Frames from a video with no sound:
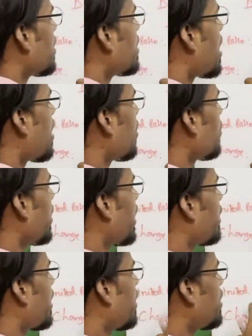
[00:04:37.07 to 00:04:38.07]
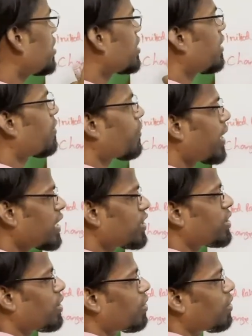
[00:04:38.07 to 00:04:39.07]
Now in the initial
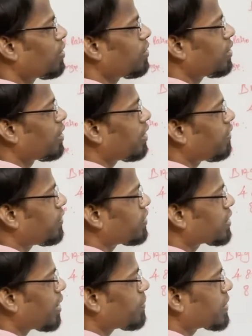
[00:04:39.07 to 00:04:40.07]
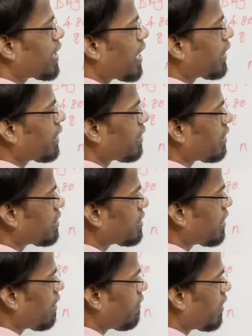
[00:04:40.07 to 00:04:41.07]
ratio, if you subtract, it is
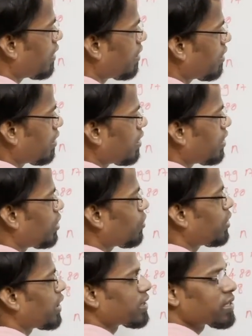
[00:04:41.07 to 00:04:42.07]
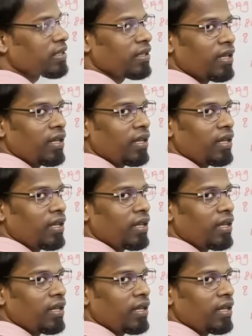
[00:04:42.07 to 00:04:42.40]
7 units.